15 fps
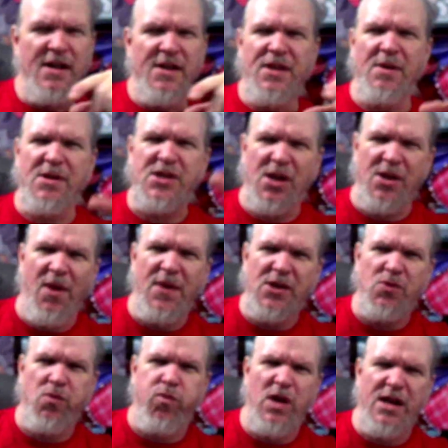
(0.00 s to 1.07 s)
There was all of
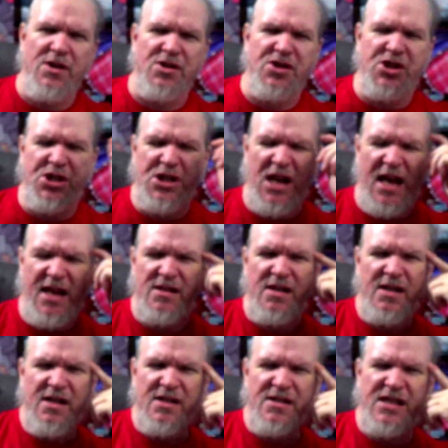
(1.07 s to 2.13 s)
this weird shit
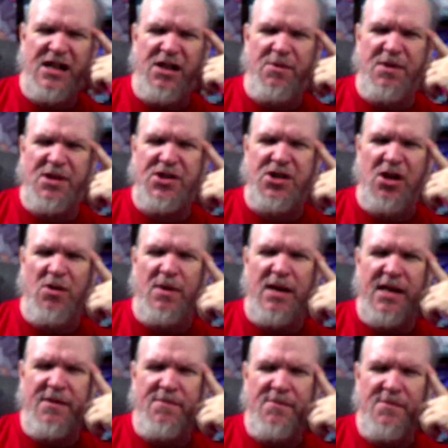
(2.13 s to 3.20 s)
that he was doing.